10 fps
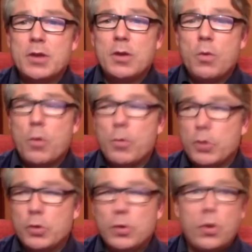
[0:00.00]
what we
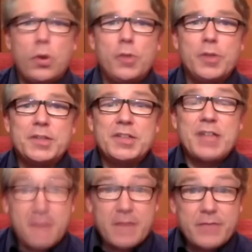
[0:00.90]
could call the
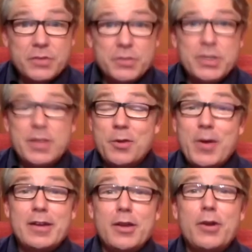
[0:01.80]
self-effort tree, that
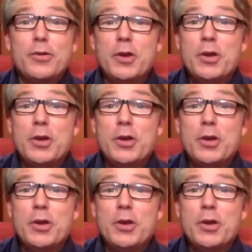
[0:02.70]
right now